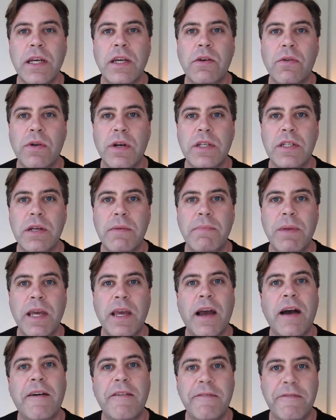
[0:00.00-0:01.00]
going to
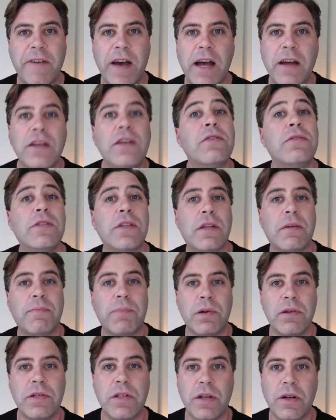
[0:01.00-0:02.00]
be of value to the
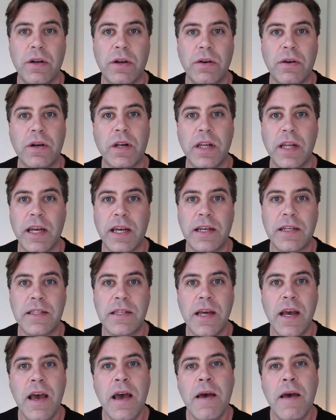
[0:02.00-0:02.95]
person who clicks.